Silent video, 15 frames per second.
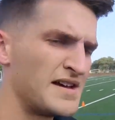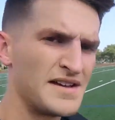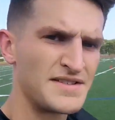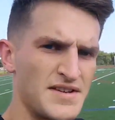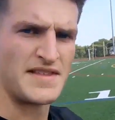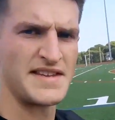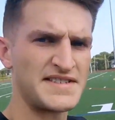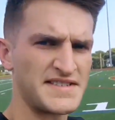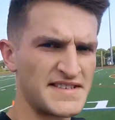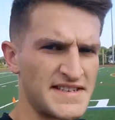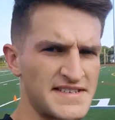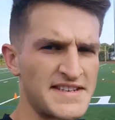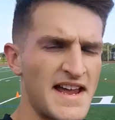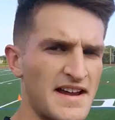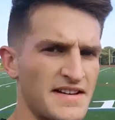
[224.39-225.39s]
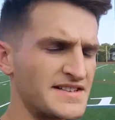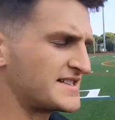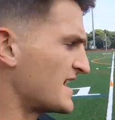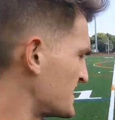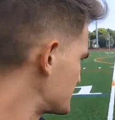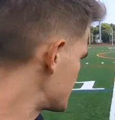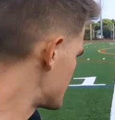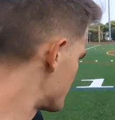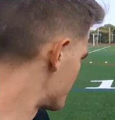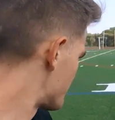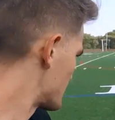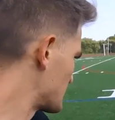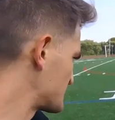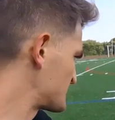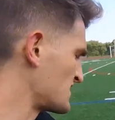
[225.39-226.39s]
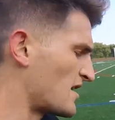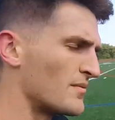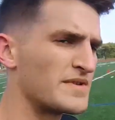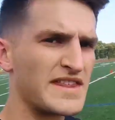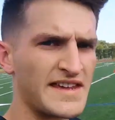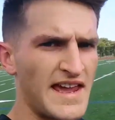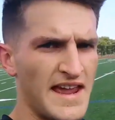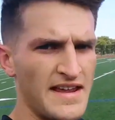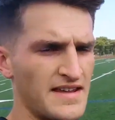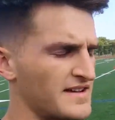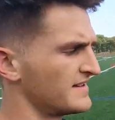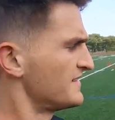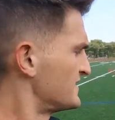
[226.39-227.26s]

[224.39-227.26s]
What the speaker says: So this is the second test. Start with the gate.